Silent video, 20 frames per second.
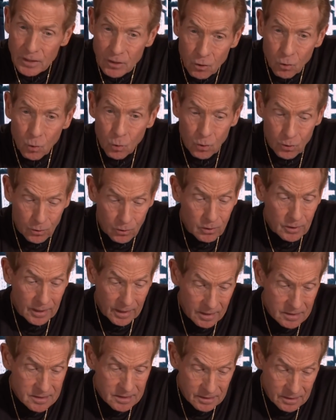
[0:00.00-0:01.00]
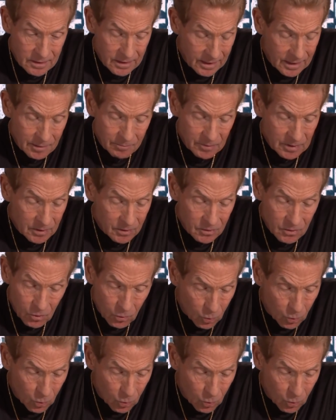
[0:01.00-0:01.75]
corner, as in Amen